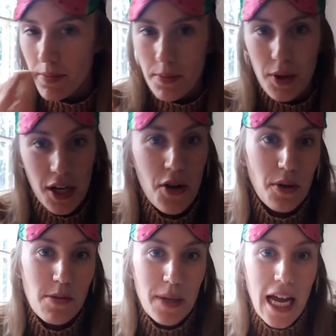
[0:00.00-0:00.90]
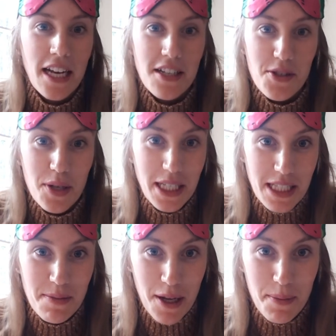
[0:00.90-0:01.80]
But I know it's banana, so I can
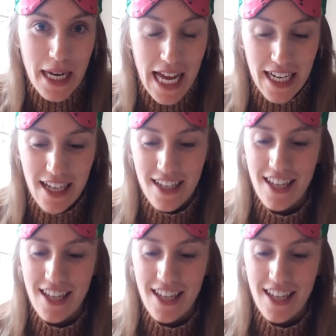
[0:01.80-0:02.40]
smell banana.